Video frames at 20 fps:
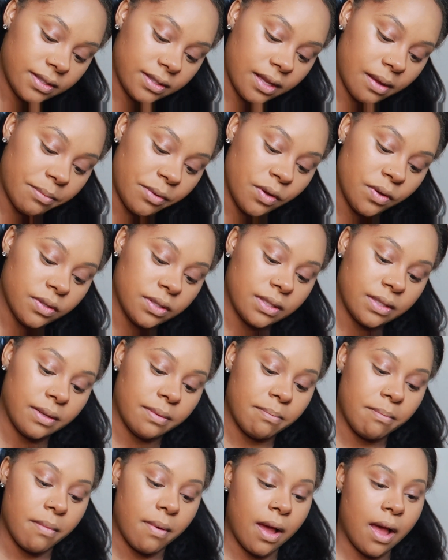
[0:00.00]
I'm
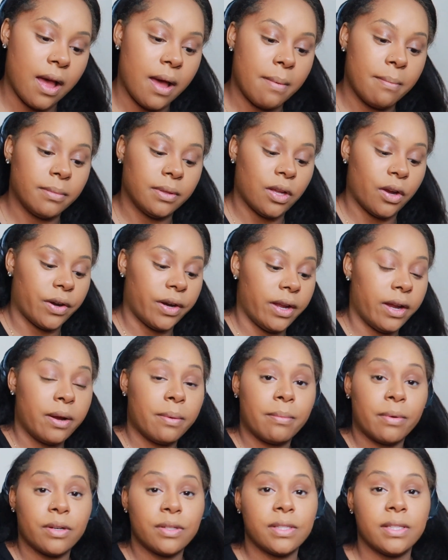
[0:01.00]
using L'Oreal
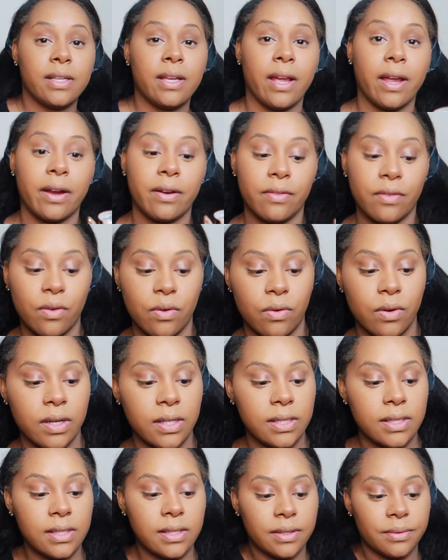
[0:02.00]
Mercier, of
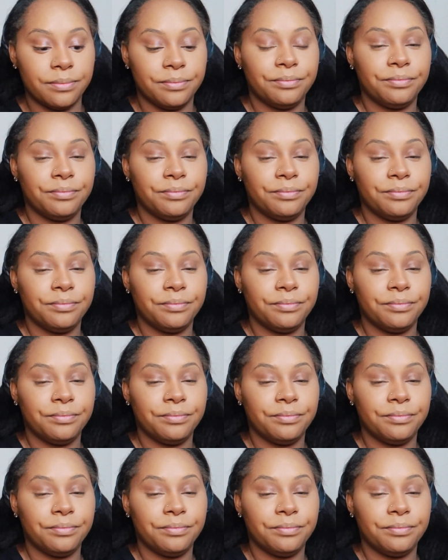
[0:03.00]
course.